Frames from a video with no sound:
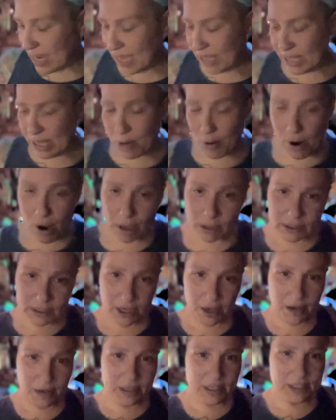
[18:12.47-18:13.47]
And they're all
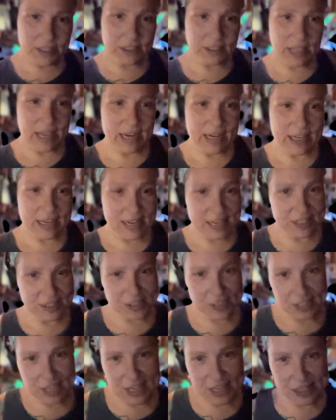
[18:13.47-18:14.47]
telling us, like,
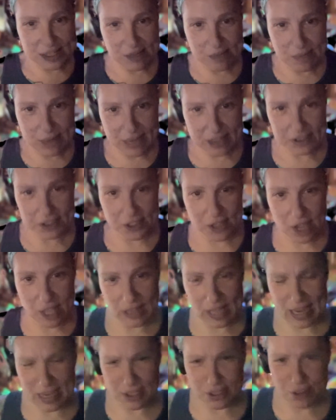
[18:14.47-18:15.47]
he's a big,
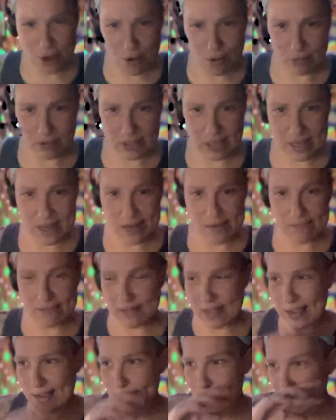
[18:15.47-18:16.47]
like, don't let him,
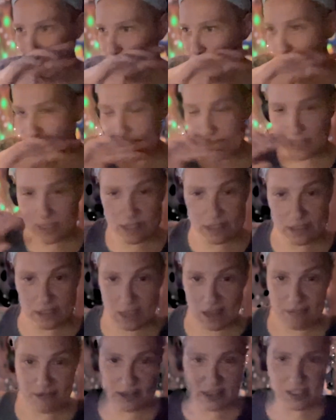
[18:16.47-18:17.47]
like, you're gonna
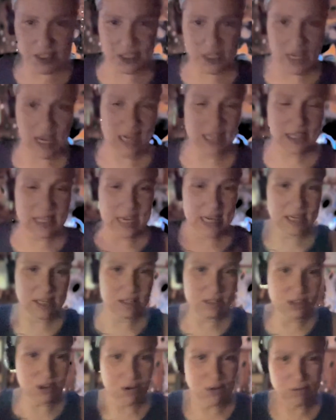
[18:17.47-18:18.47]
love this guy.
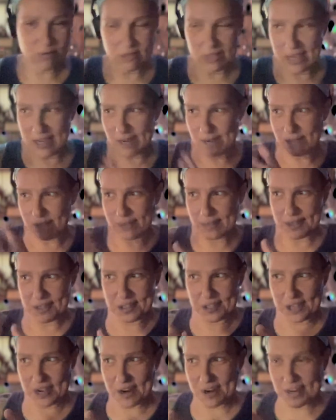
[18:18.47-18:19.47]
Like, don't let him be
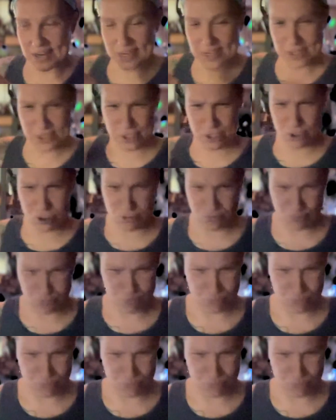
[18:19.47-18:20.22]
scared because he's